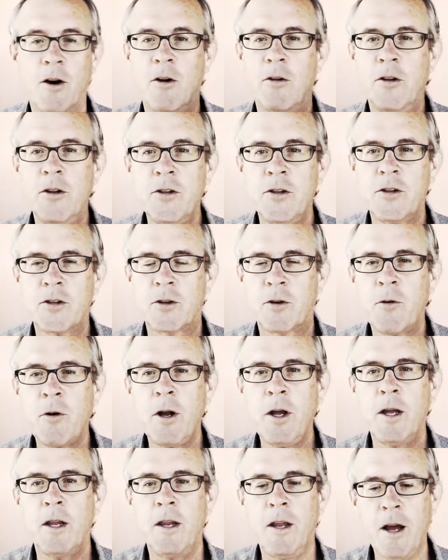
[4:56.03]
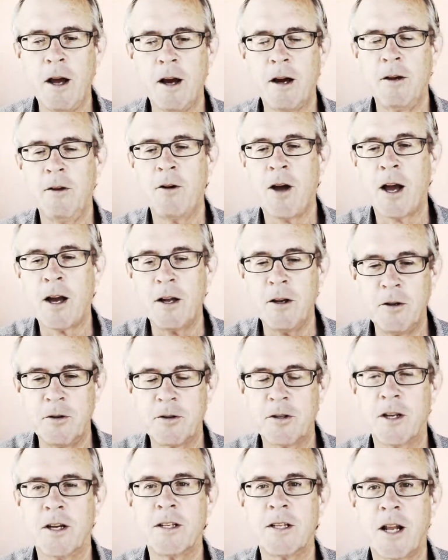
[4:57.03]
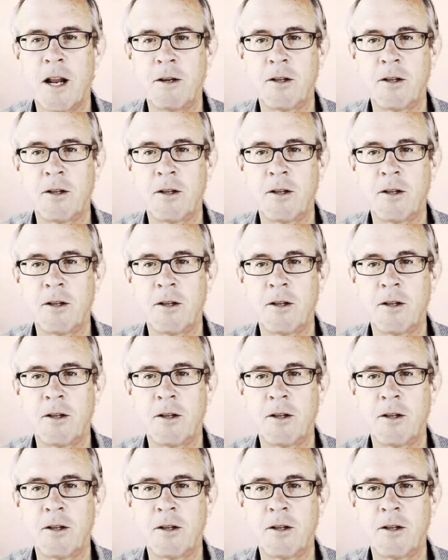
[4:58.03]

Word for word: oh, this is great, yeah, I can use this.